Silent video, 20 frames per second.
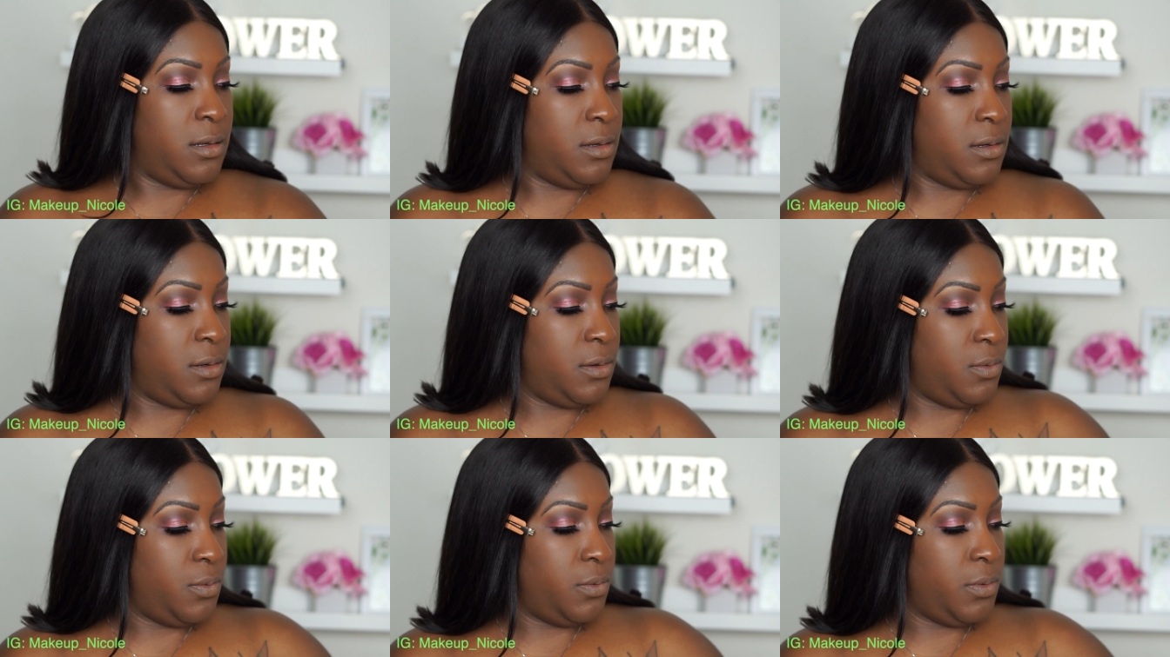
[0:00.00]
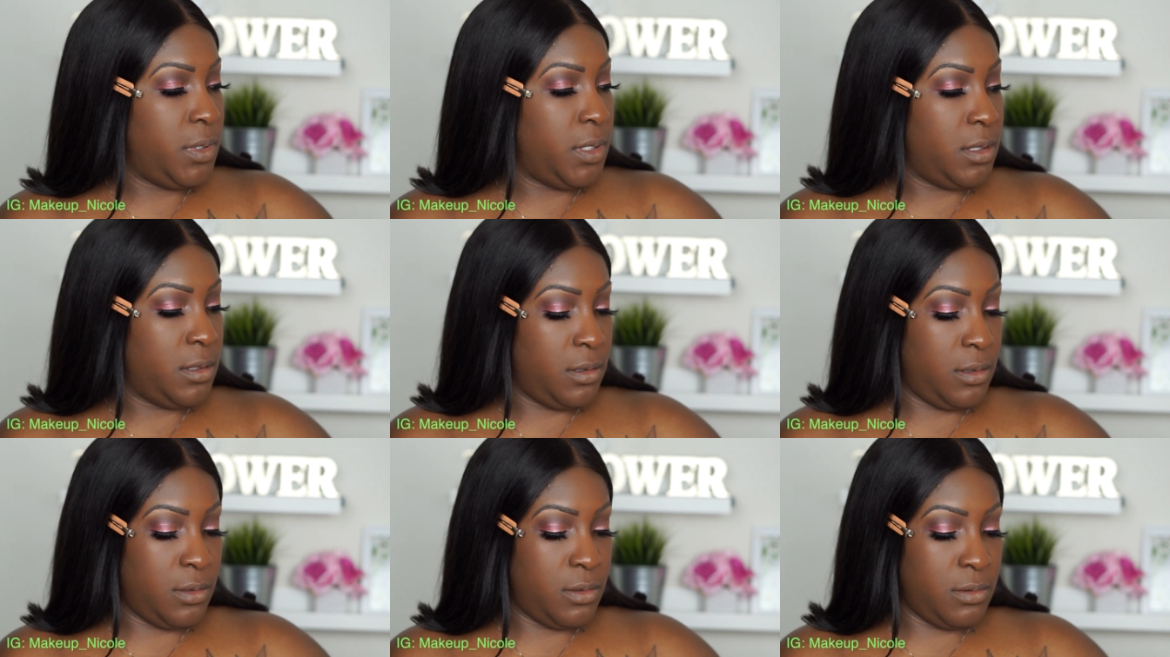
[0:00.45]
And we
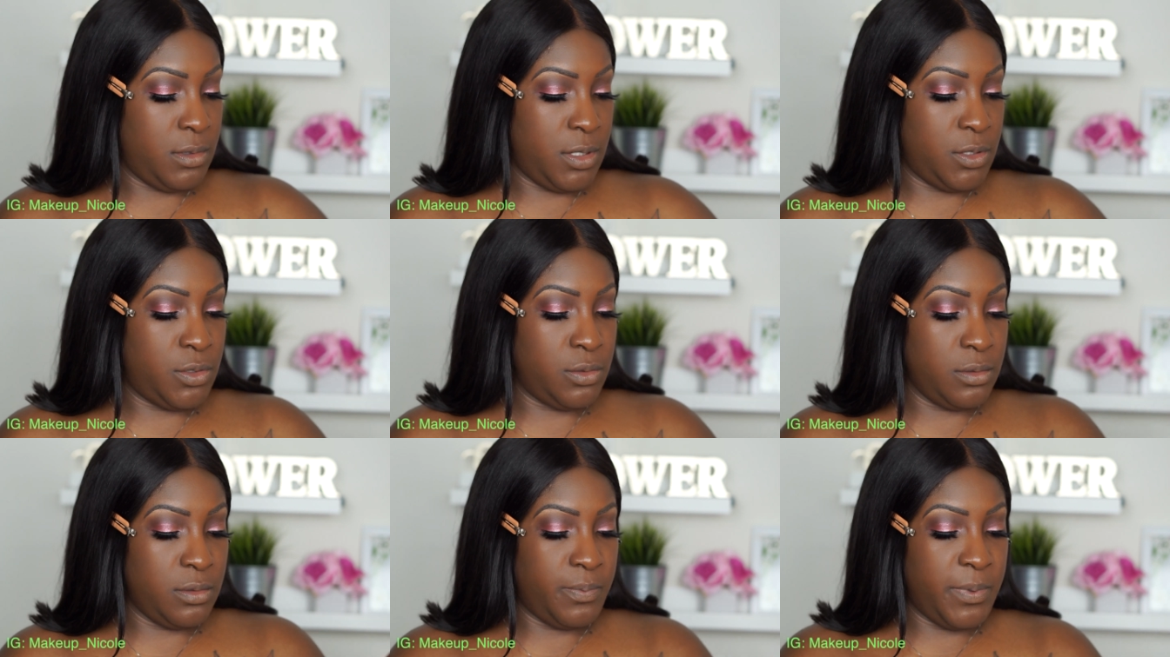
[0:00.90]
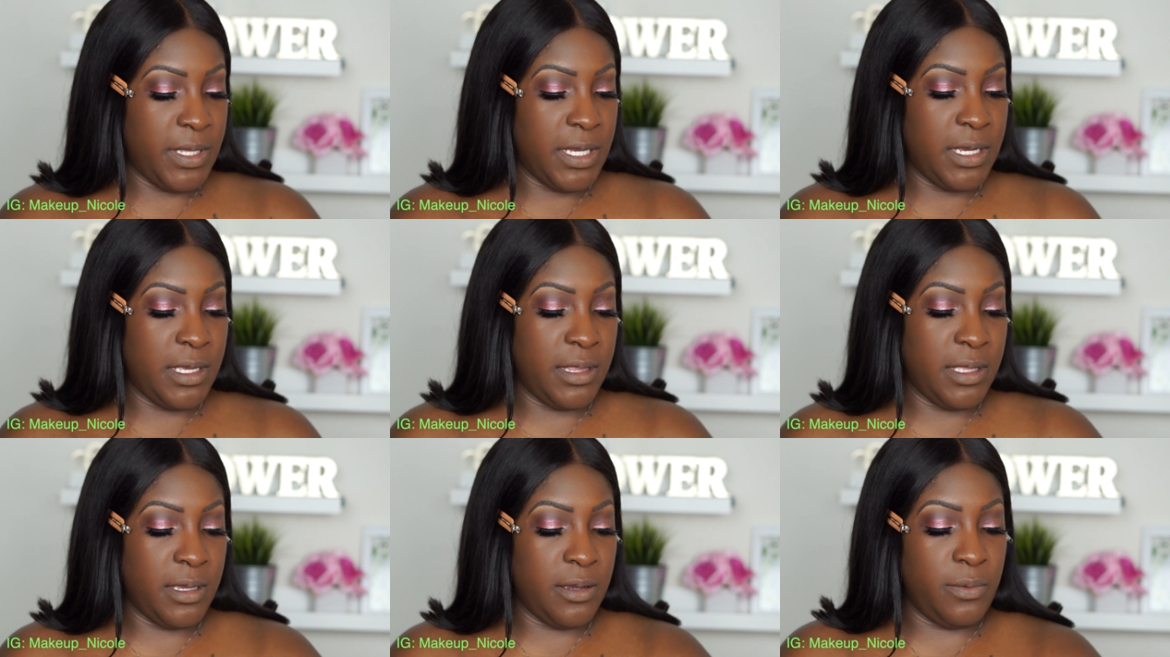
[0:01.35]
are going to
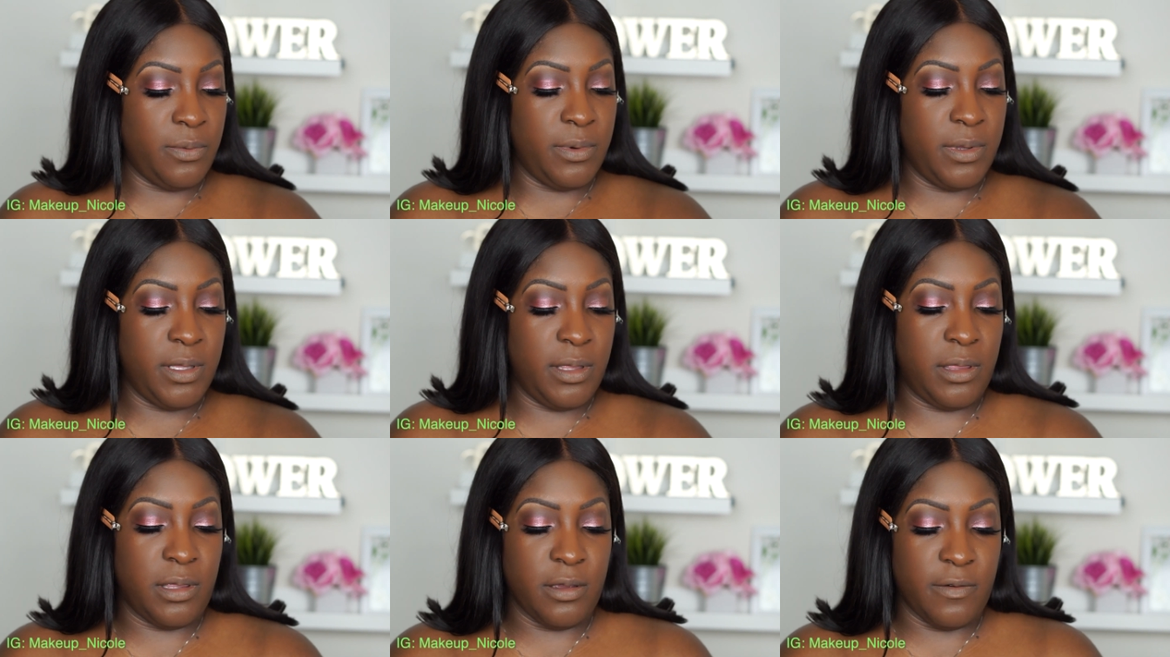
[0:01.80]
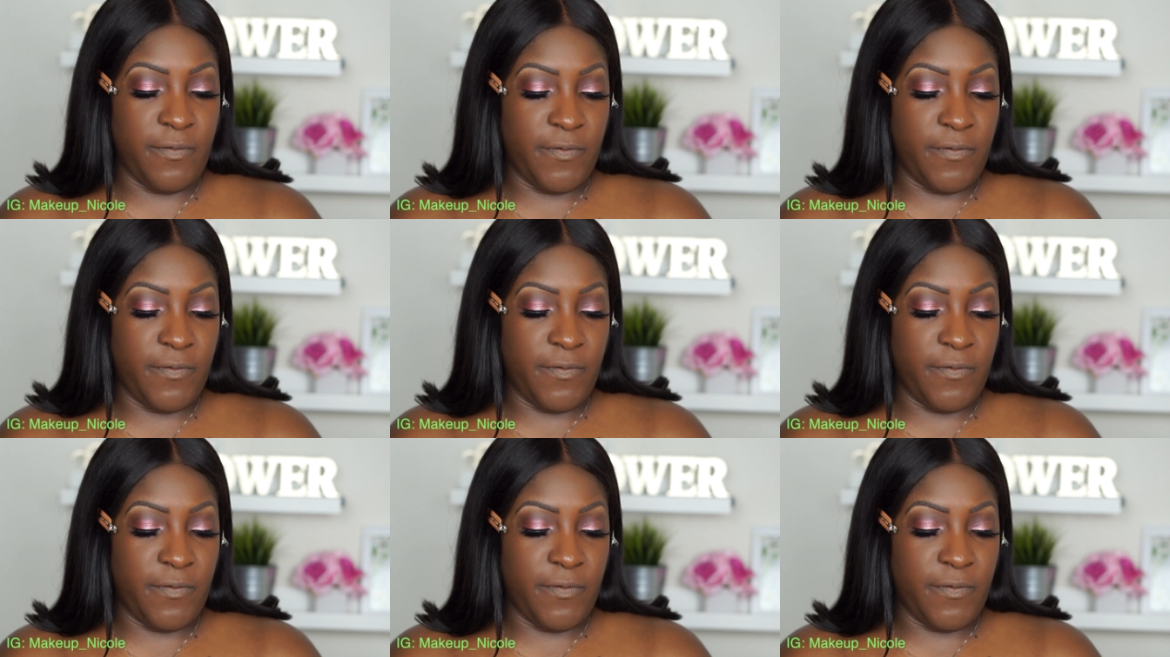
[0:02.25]
apply that with a